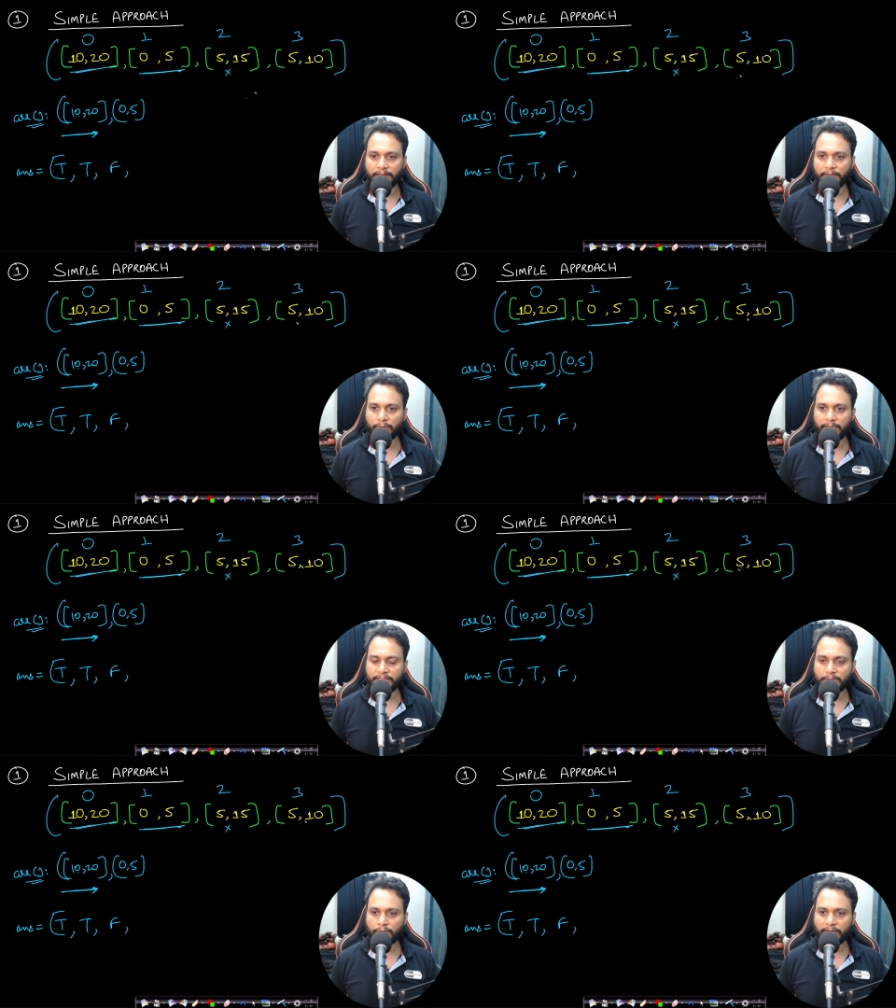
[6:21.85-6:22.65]
Now
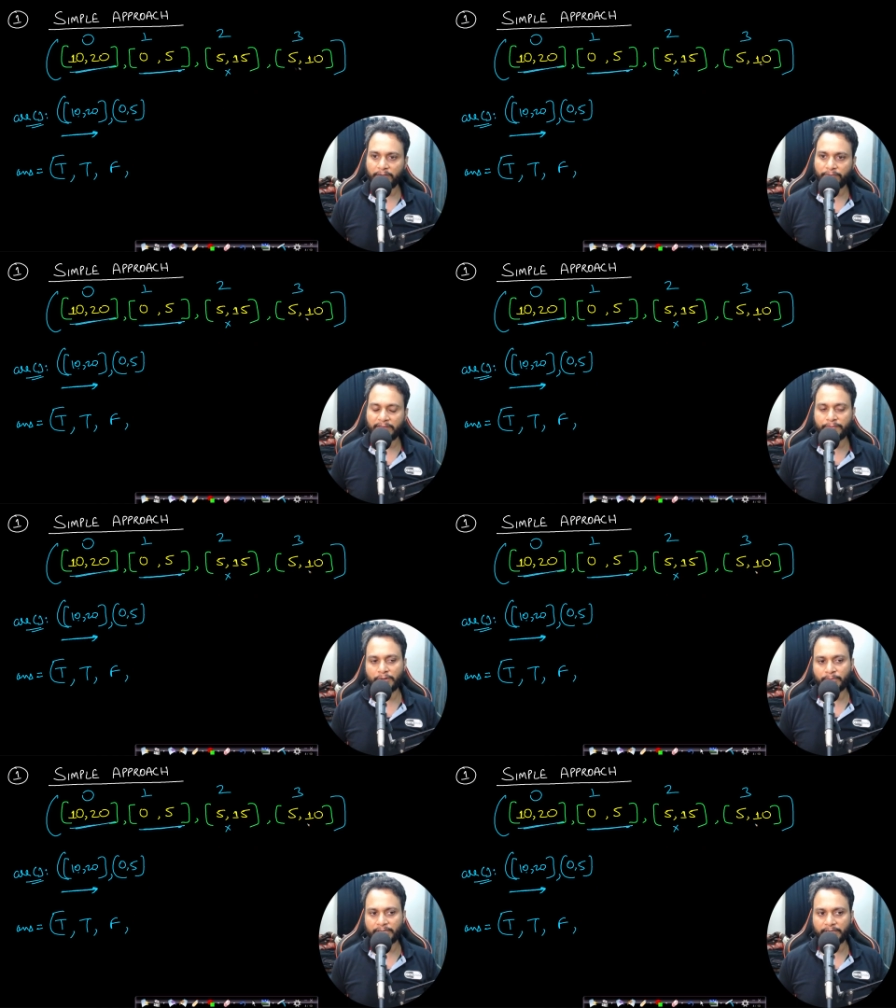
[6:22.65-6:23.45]
let's look at 5
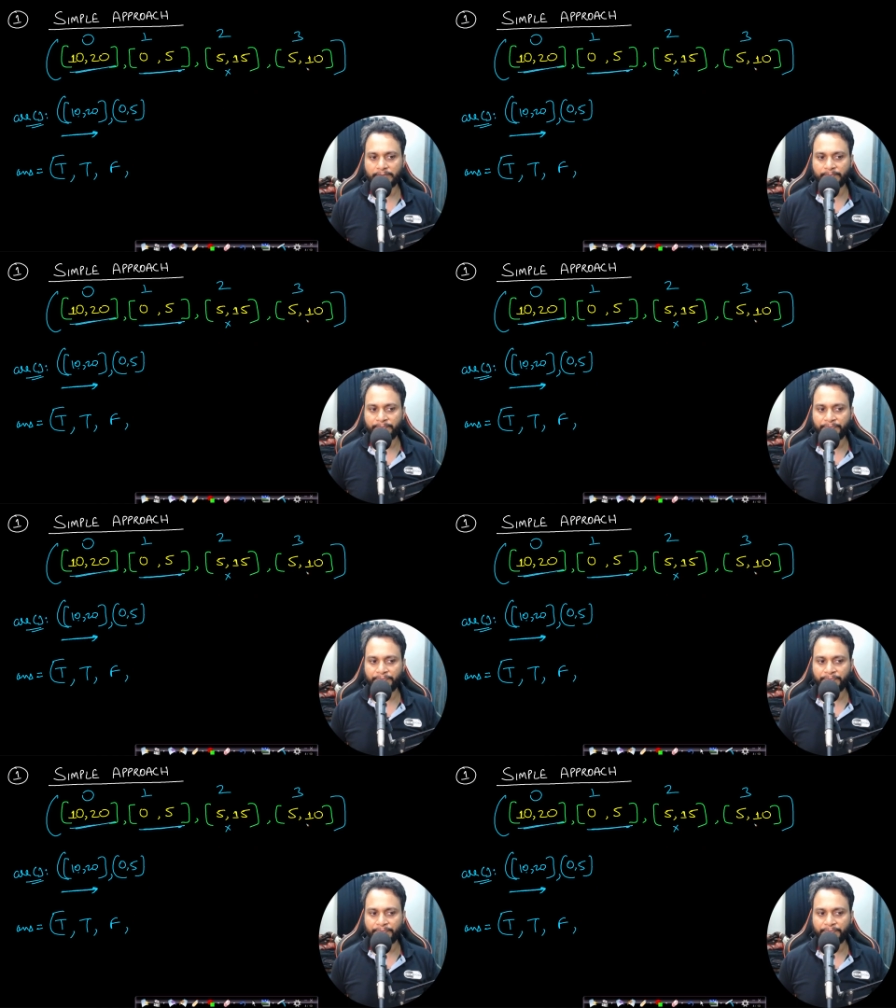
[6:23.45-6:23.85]
comma 10.